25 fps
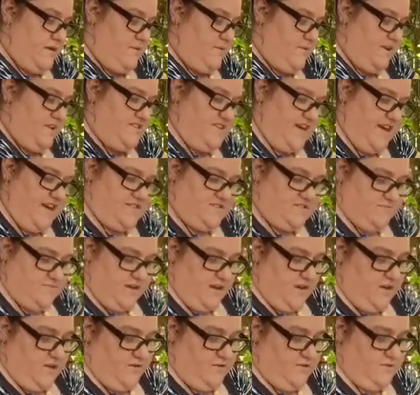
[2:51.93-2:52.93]
We need to add some
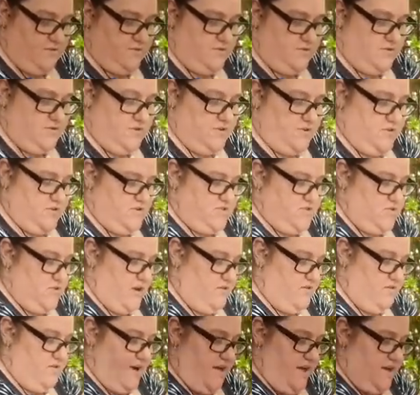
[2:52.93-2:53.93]
yellow to
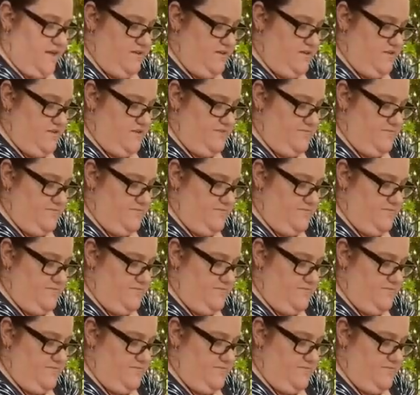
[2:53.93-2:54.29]
our red.